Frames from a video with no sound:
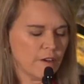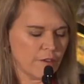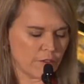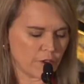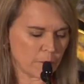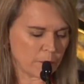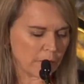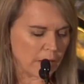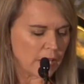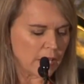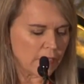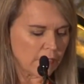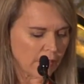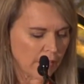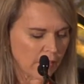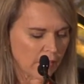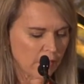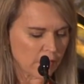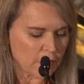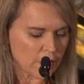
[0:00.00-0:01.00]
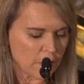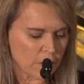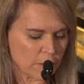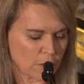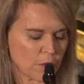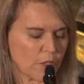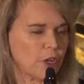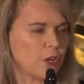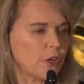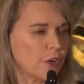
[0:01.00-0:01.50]
for being there
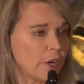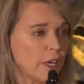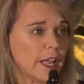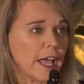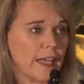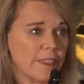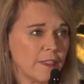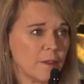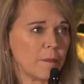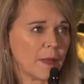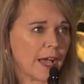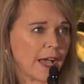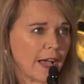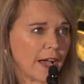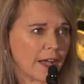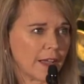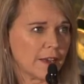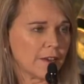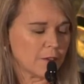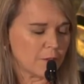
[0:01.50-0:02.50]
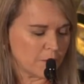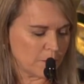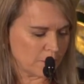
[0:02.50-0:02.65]
through the good and the bad,